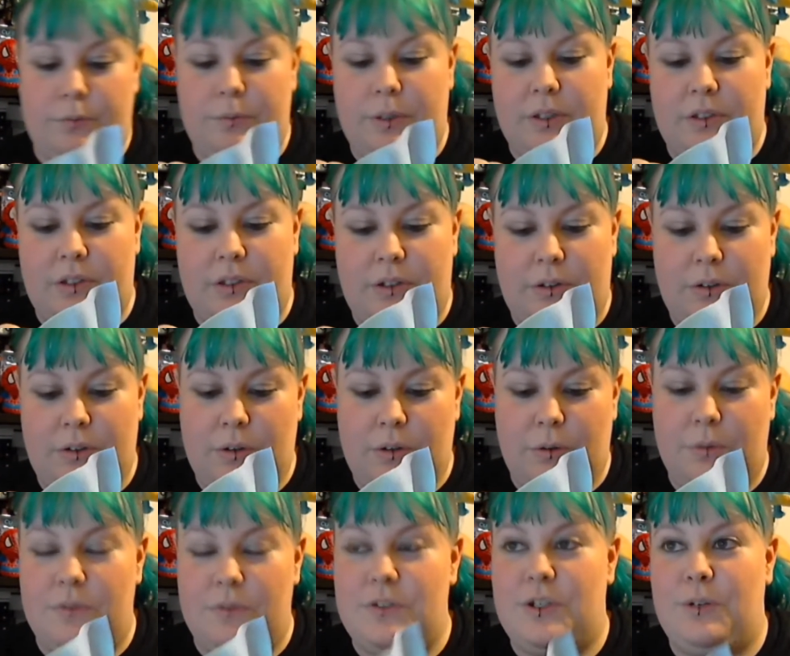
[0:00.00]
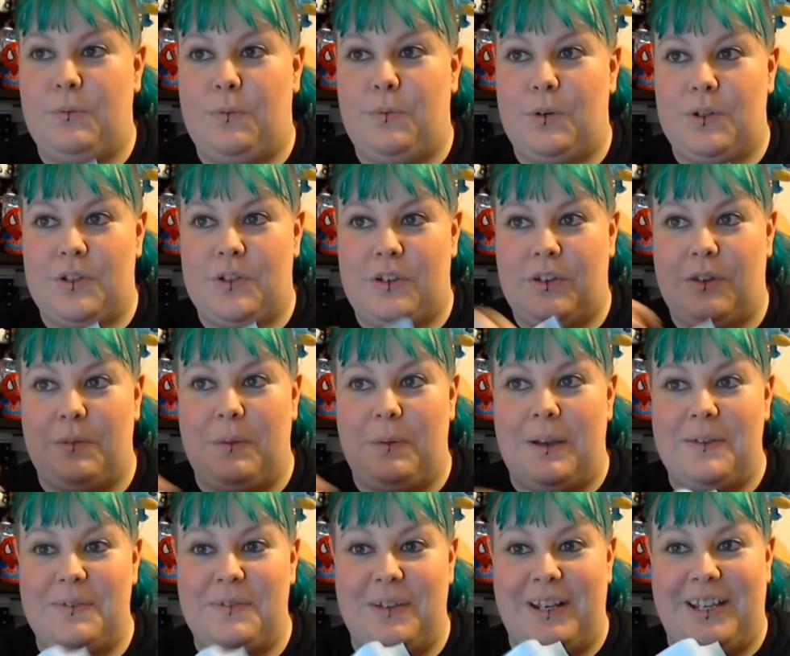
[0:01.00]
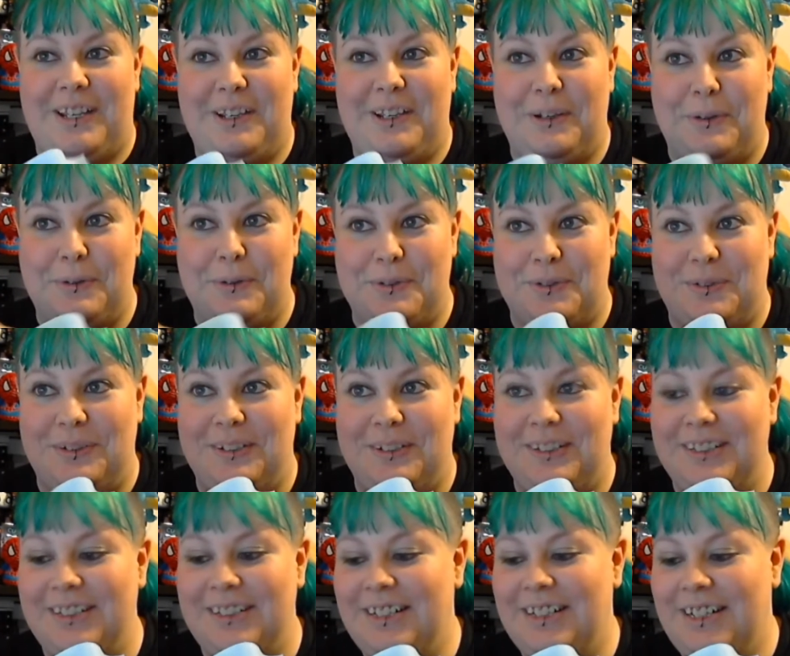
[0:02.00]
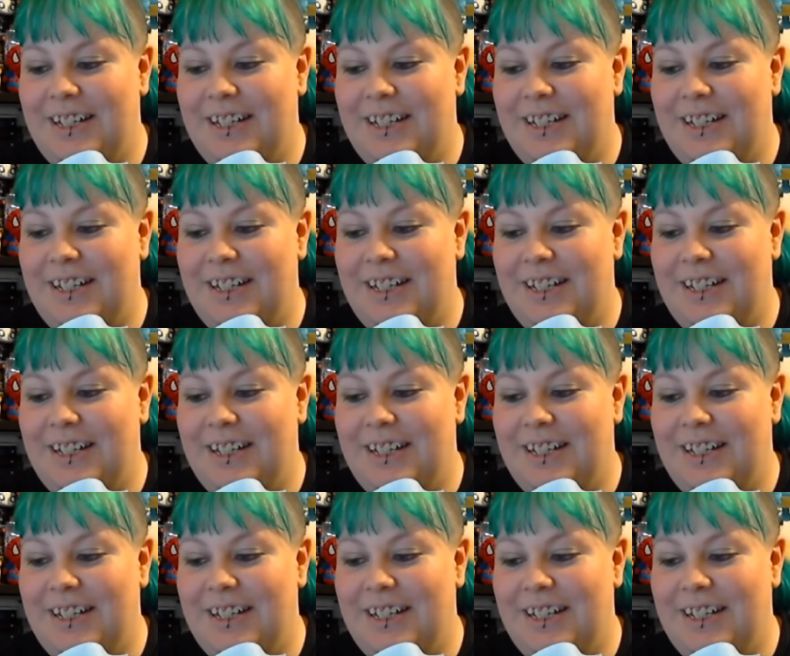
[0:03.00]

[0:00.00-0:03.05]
because I don't know if she watches my videos or not,